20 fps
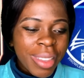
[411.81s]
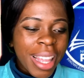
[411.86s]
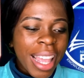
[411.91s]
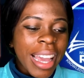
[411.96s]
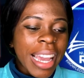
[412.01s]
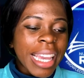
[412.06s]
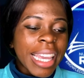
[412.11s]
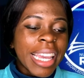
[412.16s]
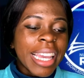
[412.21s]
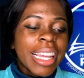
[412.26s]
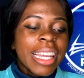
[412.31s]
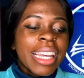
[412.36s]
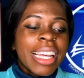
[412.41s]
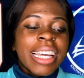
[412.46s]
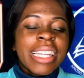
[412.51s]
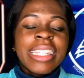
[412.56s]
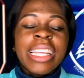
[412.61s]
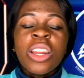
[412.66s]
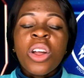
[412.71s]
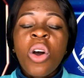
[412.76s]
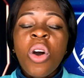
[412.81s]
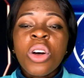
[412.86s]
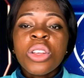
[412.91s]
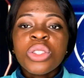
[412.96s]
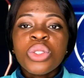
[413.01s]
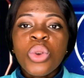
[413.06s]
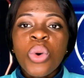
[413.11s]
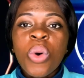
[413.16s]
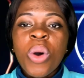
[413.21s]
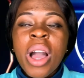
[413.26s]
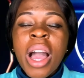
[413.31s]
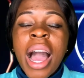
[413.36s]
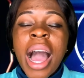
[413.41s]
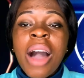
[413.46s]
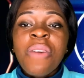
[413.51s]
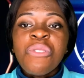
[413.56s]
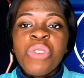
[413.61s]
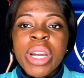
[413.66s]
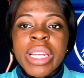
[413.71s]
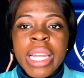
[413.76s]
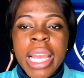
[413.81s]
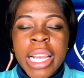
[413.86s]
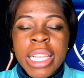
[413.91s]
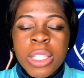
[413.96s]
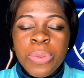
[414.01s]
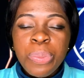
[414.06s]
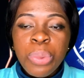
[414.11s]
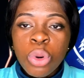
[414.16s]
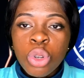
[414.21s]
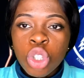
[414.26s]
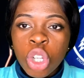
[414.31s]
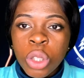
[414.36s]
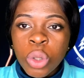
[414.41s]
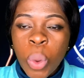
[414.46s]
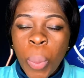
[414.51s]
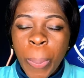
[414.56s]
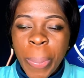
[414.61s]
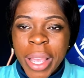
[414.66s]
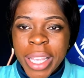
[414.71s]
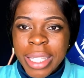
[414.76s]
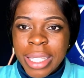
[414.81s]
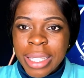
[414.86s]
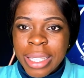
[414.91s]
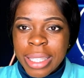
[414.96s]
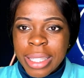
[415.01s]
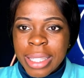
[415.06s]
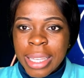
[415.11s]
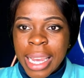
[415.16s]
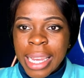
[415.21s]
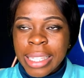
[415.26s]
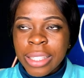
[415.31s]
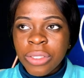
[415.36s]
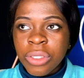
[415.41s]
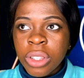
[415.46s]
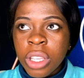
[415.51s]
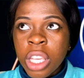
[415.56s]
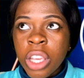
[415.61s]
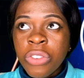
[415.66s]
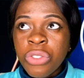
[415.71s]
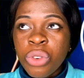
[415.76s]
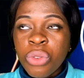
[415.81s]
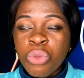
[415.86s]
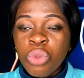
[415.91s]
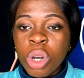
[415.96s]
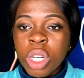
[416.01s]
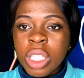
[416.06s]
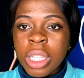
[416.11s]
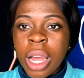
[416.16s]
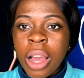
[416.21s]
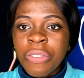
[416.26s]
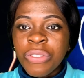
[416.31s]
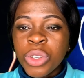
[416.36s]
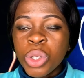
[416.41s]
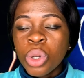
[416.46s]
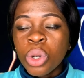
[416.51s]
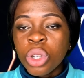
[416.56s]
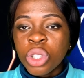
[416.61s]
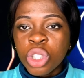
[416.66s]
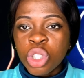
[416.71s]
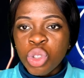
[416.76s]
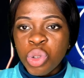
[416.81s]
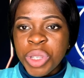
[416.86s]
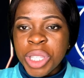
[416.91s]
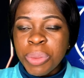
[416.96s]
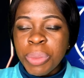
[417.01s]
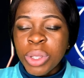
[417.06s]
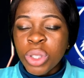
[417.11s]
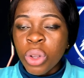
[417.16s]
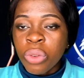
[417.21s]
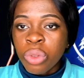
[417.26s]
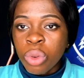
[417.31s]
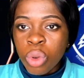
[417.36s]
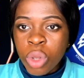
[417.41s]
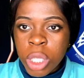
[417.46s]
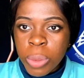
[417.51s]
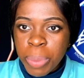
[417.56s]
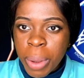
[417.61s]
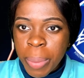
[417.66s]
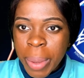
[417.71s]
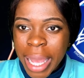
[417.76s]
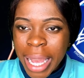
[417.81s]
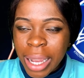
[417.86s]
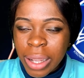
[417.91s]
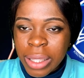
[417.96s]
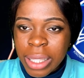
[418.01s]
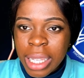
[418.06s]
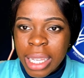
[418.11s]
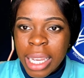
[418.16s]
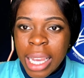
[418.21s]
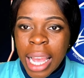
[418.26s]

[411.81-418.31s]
okay then also avoid exposure to pesticide if you've watched our video on the treatment of low sperm count